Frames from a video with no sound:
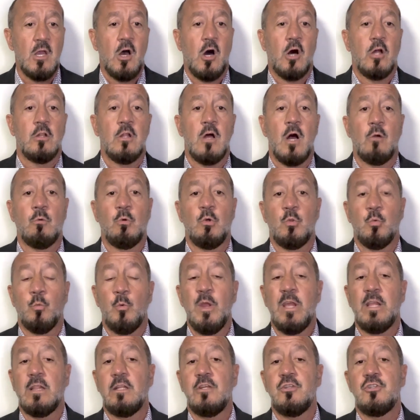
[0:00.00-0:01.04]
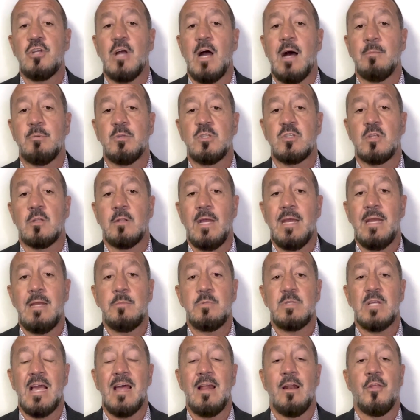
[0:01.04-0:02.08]
along with weekly jobless claims
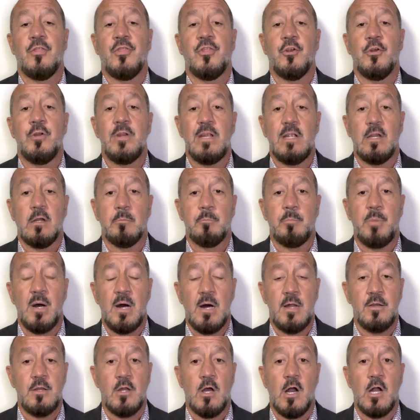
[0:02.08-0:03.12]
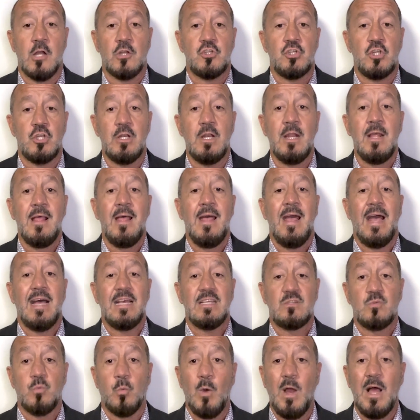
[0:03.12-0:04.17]
and a 30 year bond auction,
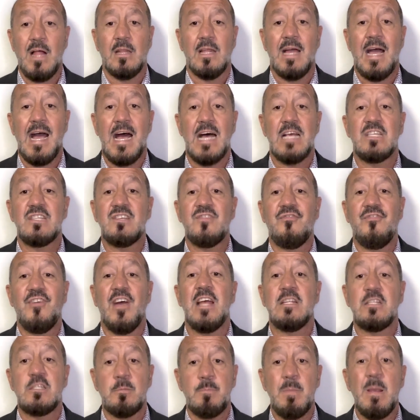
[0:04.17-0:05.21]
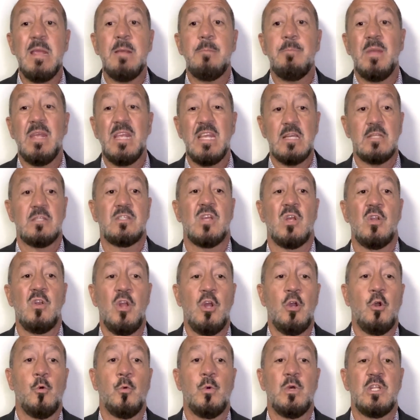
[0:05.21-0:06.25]
as well as Fed speak begins
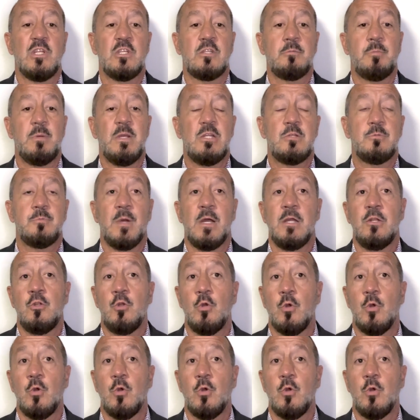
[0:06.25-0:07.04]
anew with a speech by New